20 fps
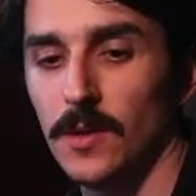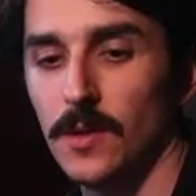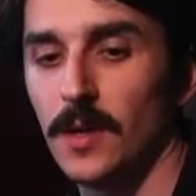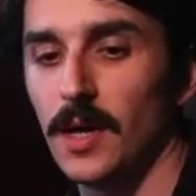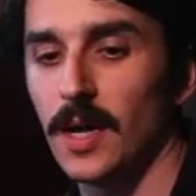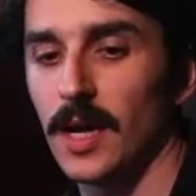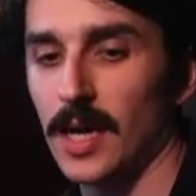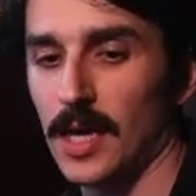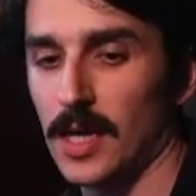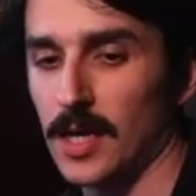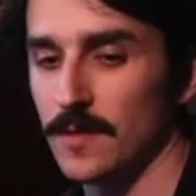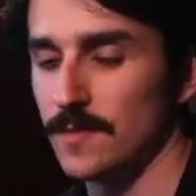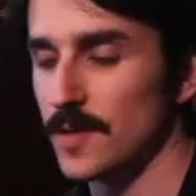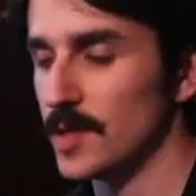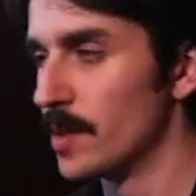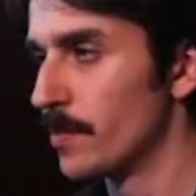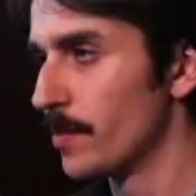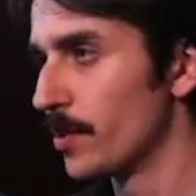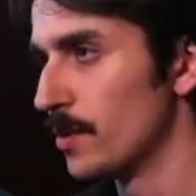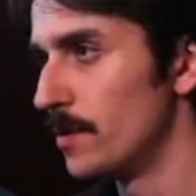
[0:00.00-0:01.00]
have an
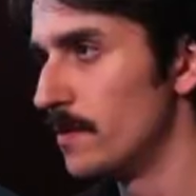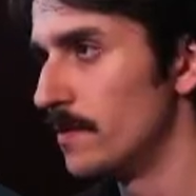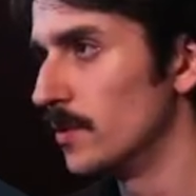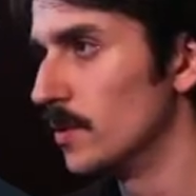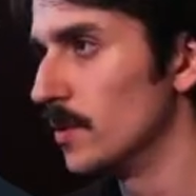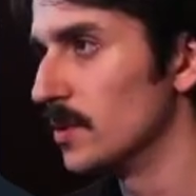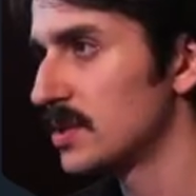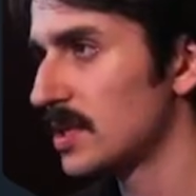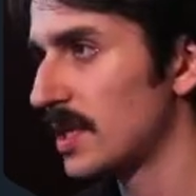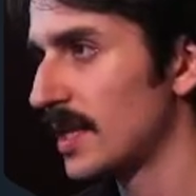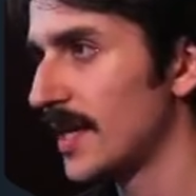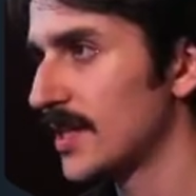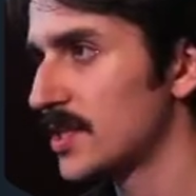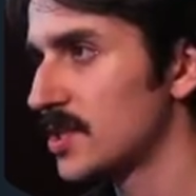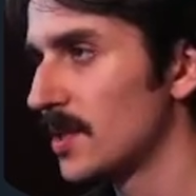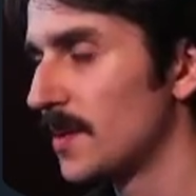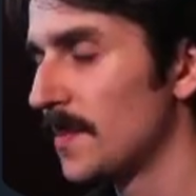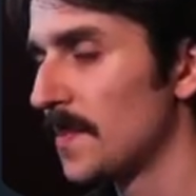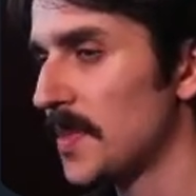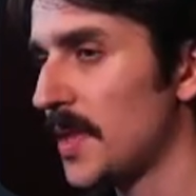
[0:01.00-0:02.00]
approval
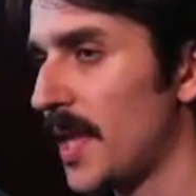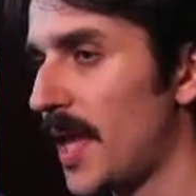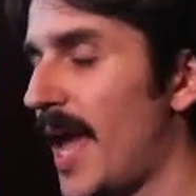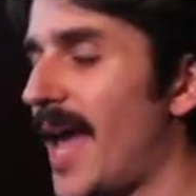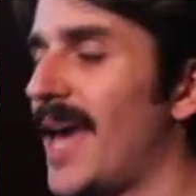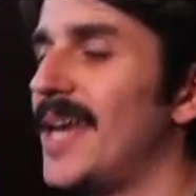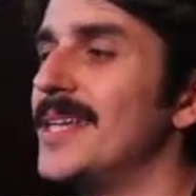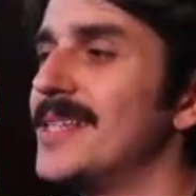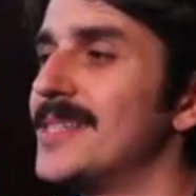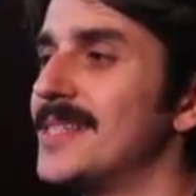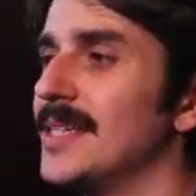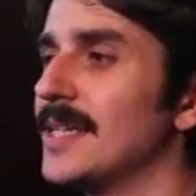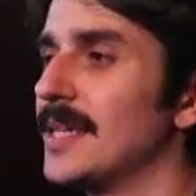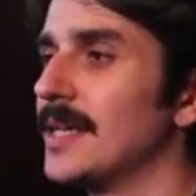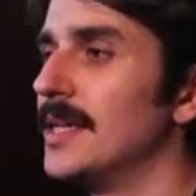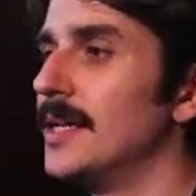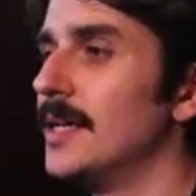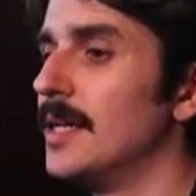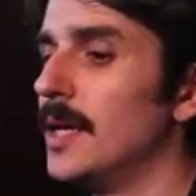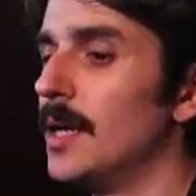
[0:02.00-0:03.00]
/ editing
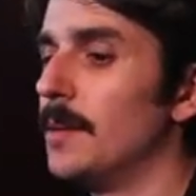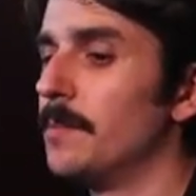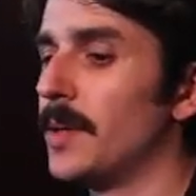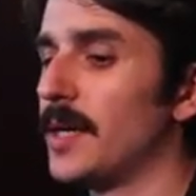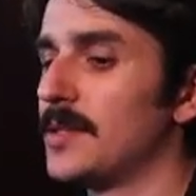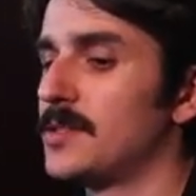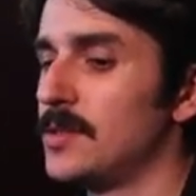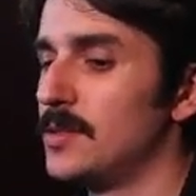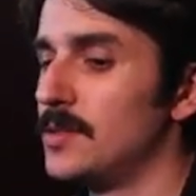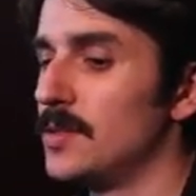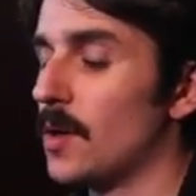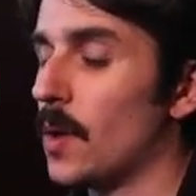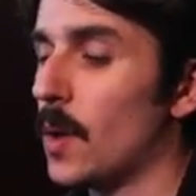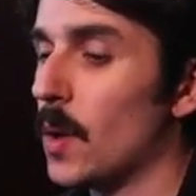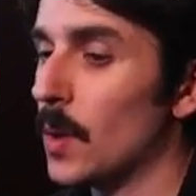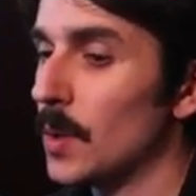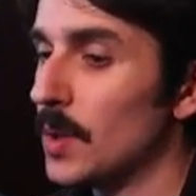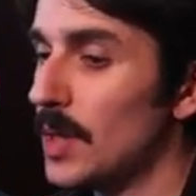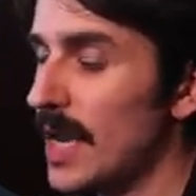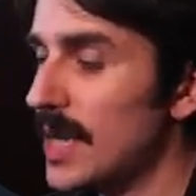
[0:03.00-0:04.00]
button on
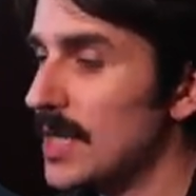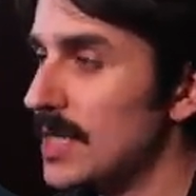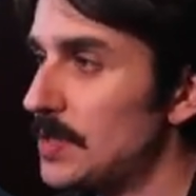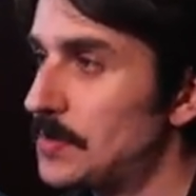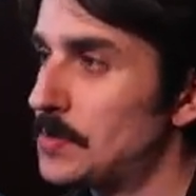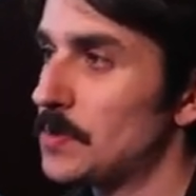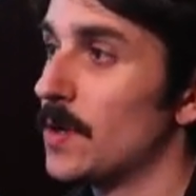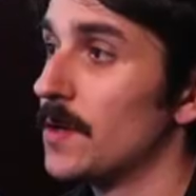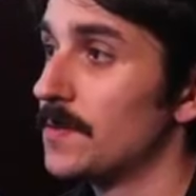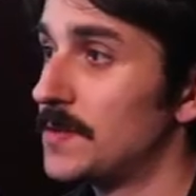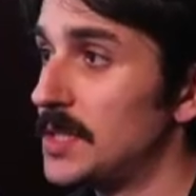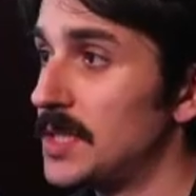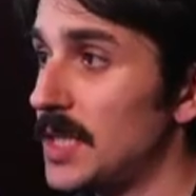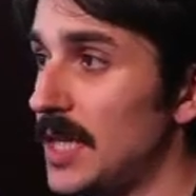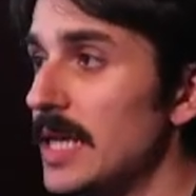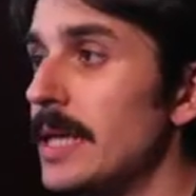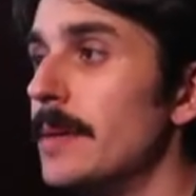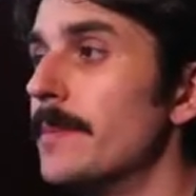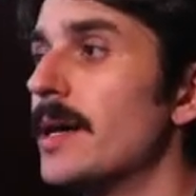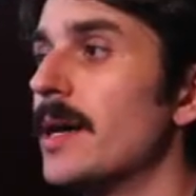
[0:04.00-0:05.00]
any drafted
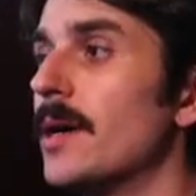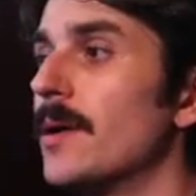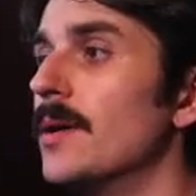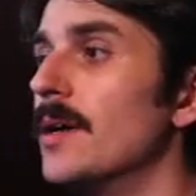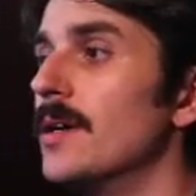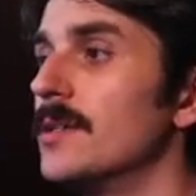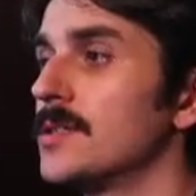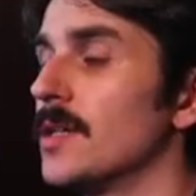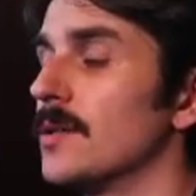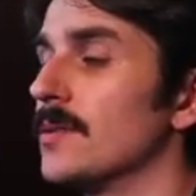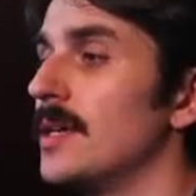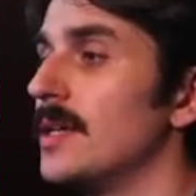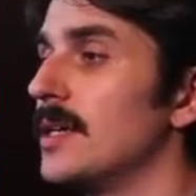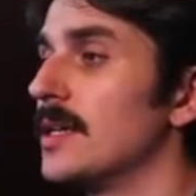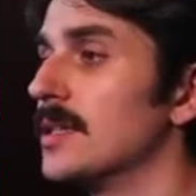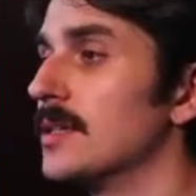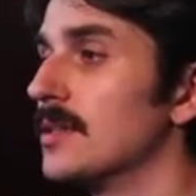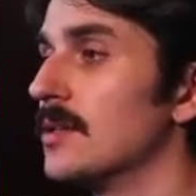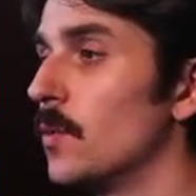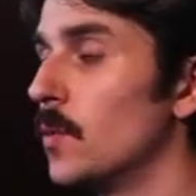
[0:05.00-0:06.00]
email so they can
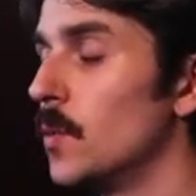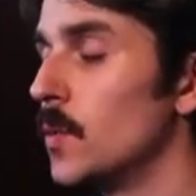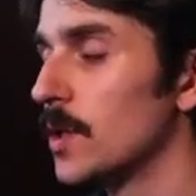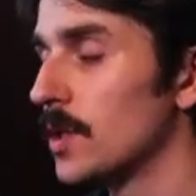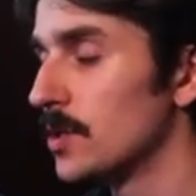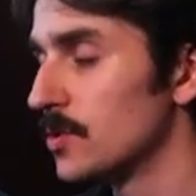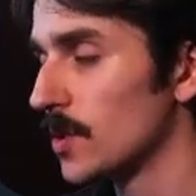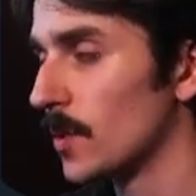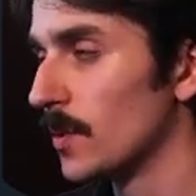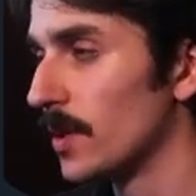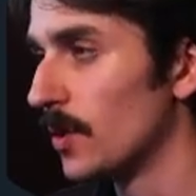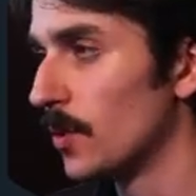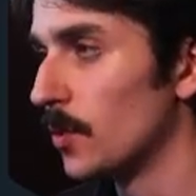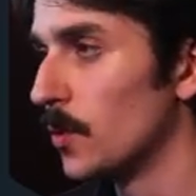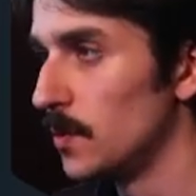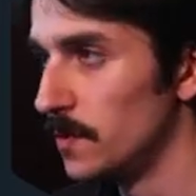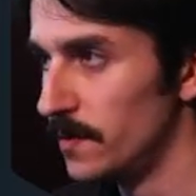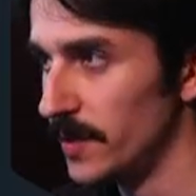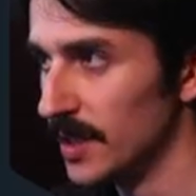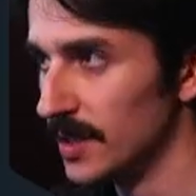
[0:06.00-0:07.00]
all control it all
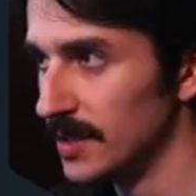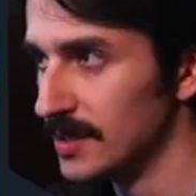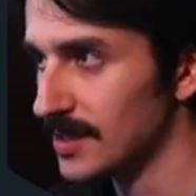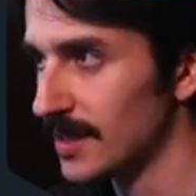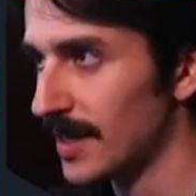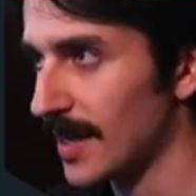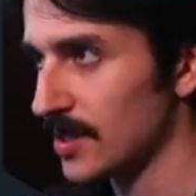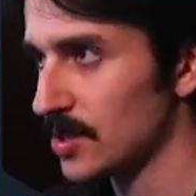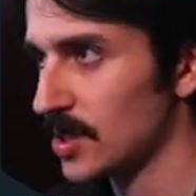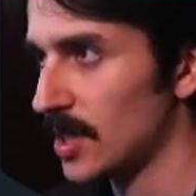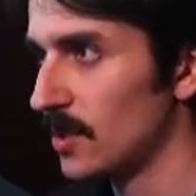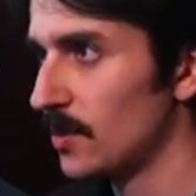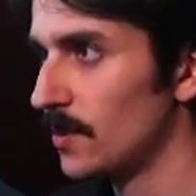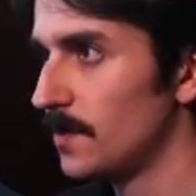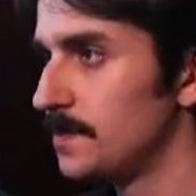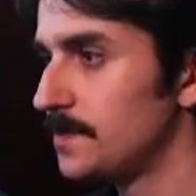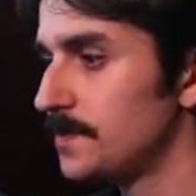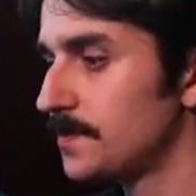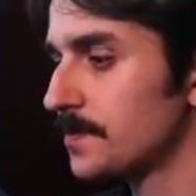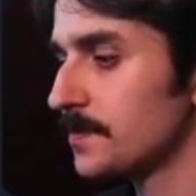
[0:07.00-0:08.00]
via the Slack channel.
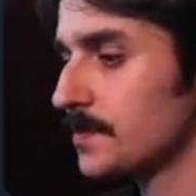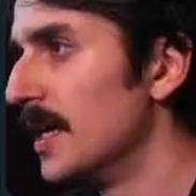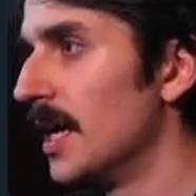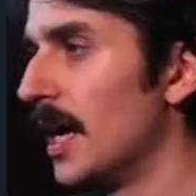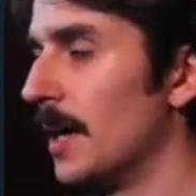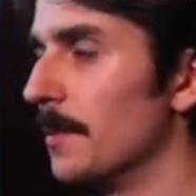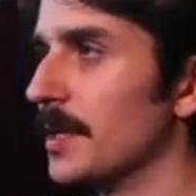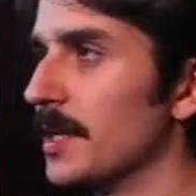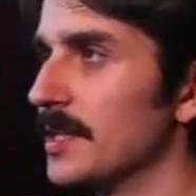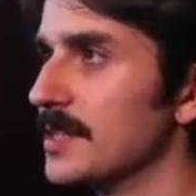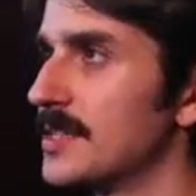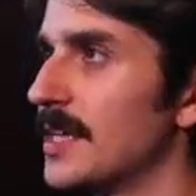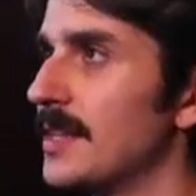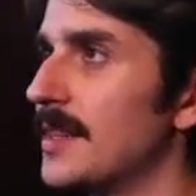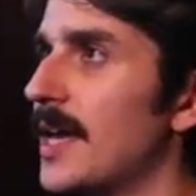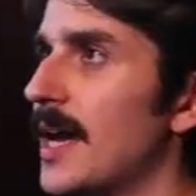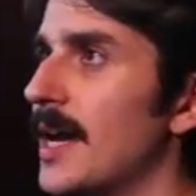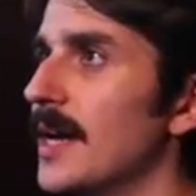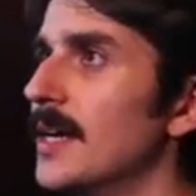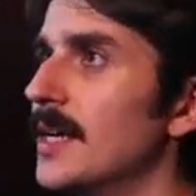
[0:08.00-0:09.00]
And we're going to send that.
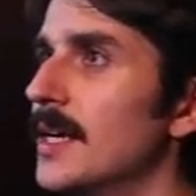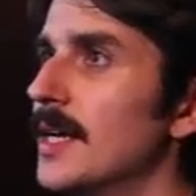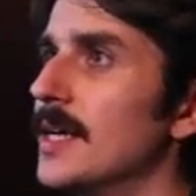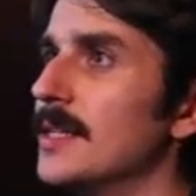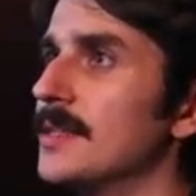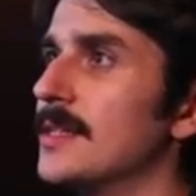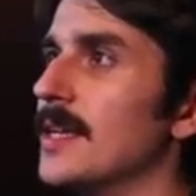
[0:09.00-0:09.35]
So